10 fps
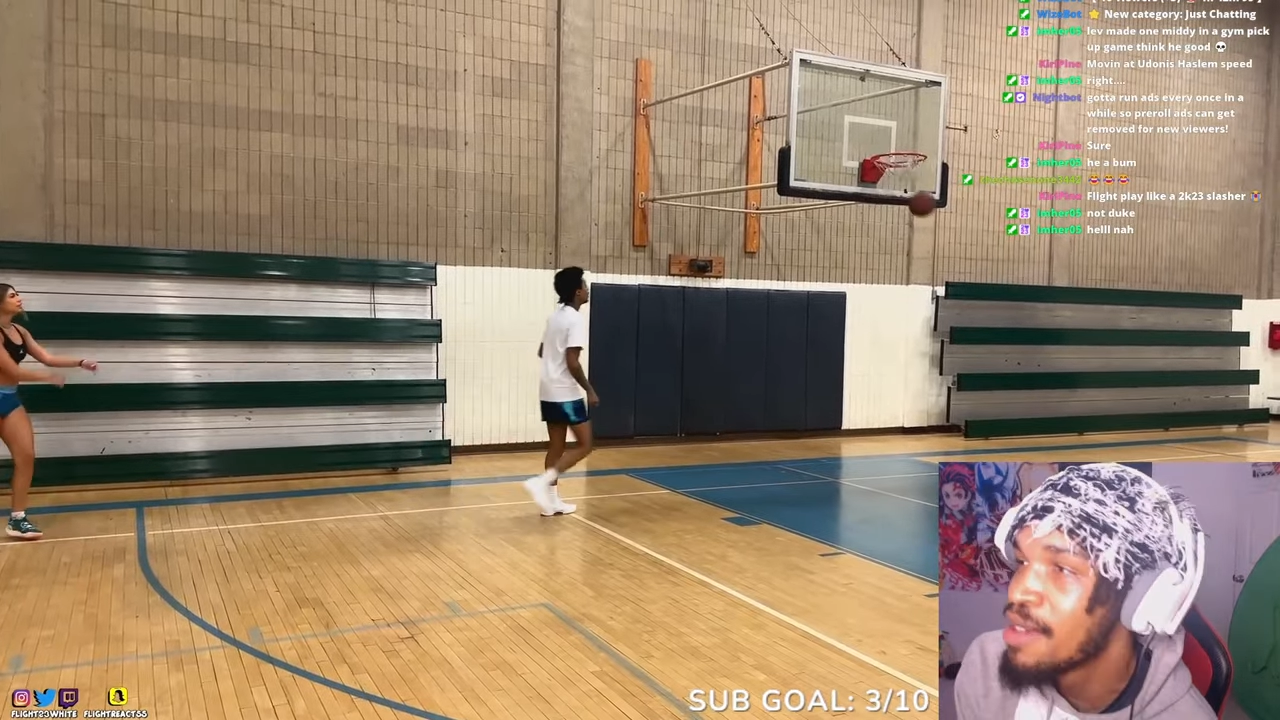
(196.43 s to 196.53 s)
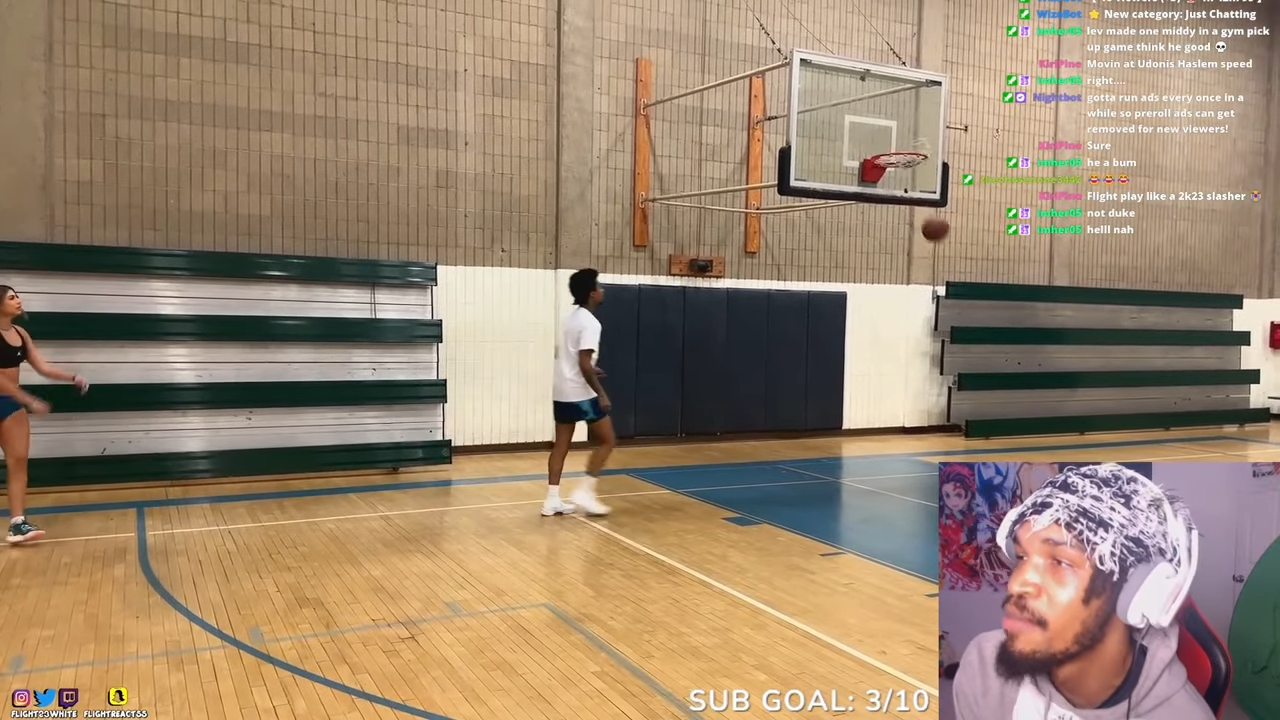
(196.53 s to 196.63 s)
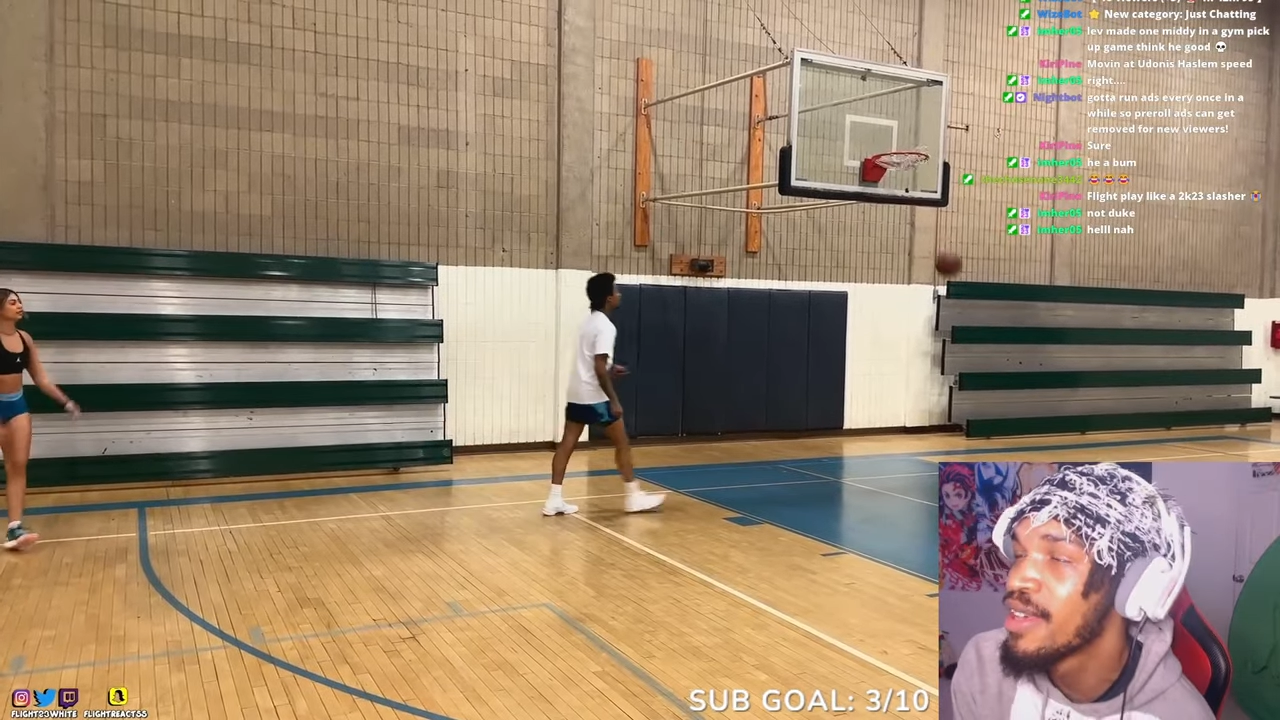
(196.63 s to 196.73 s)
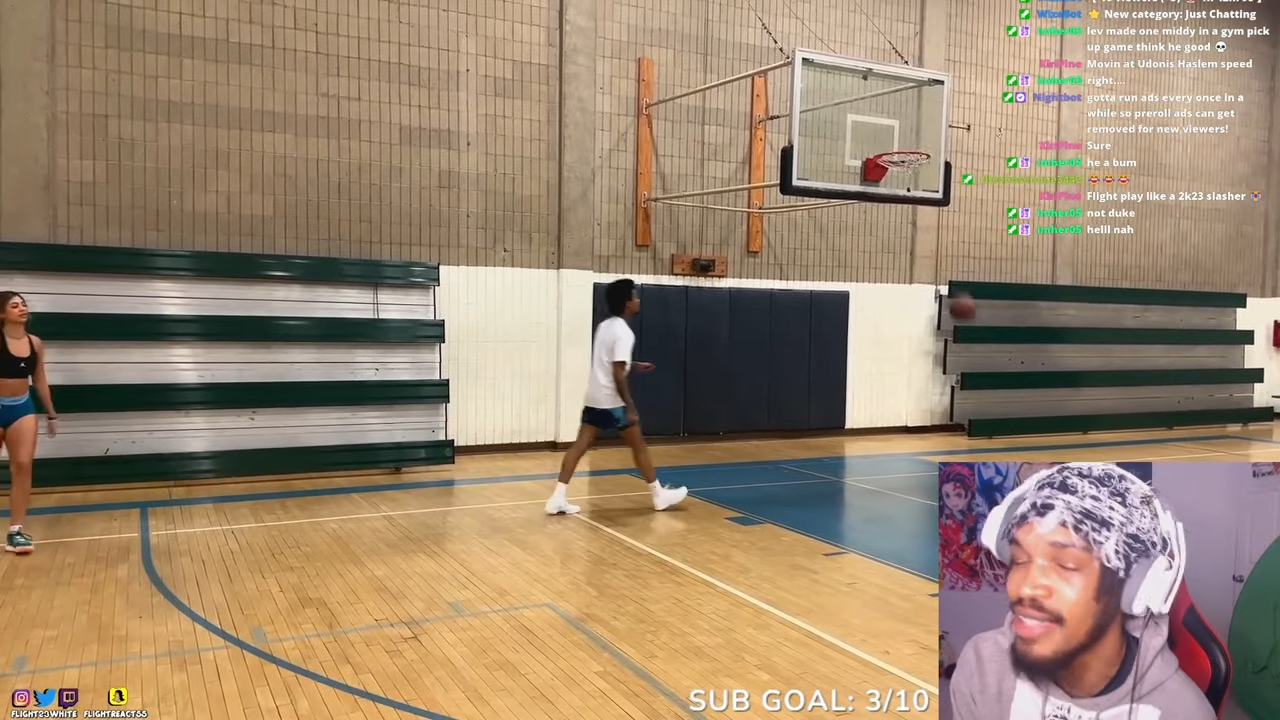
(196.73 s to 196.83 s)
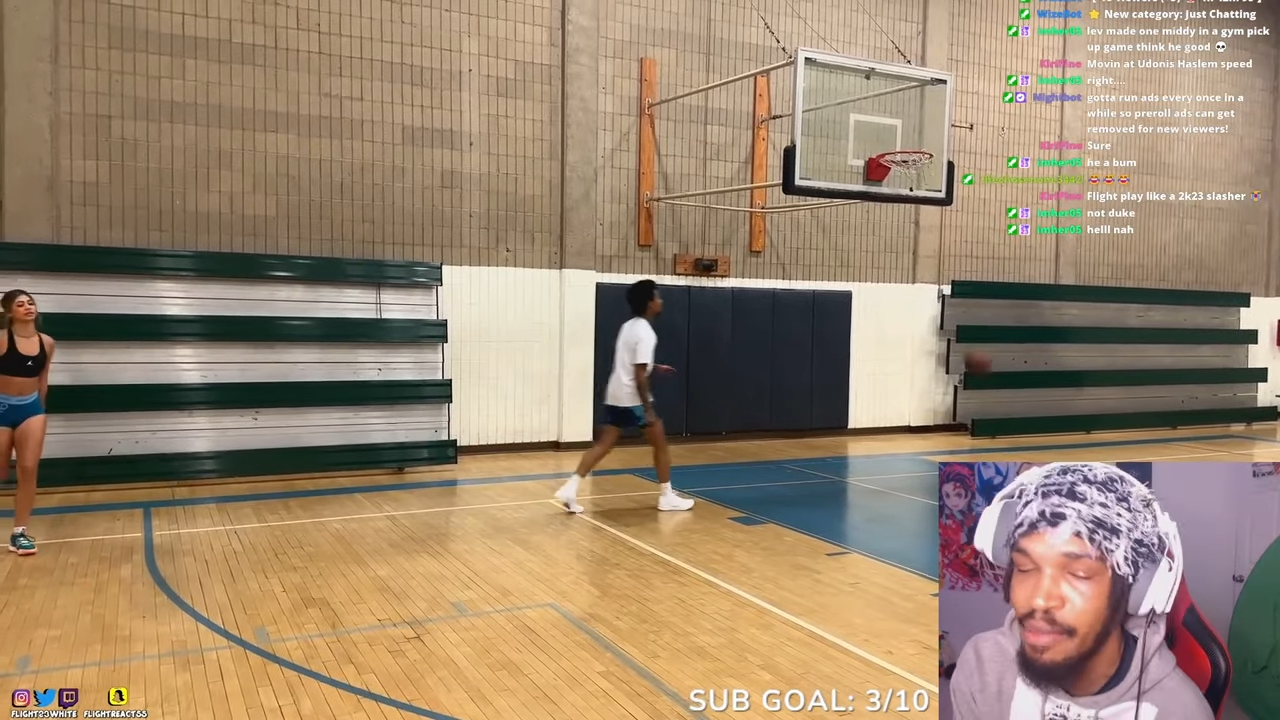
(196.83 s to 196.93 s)

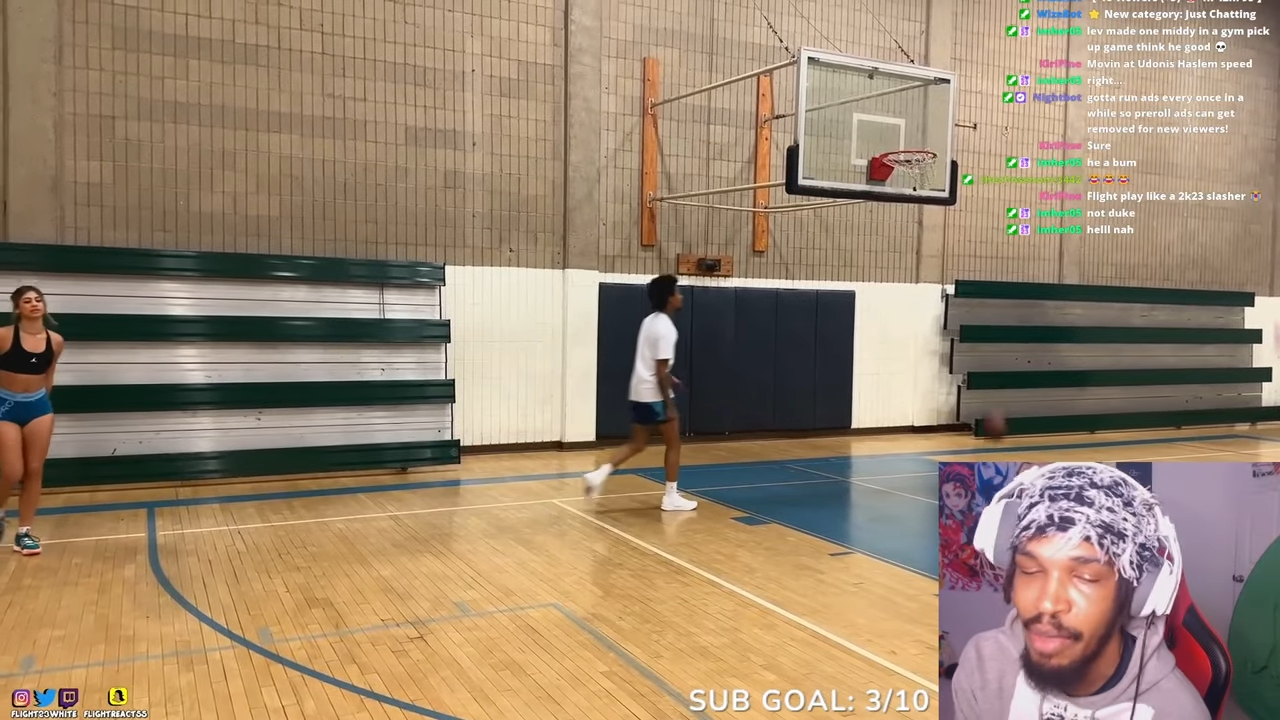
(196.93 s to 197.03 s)
because he be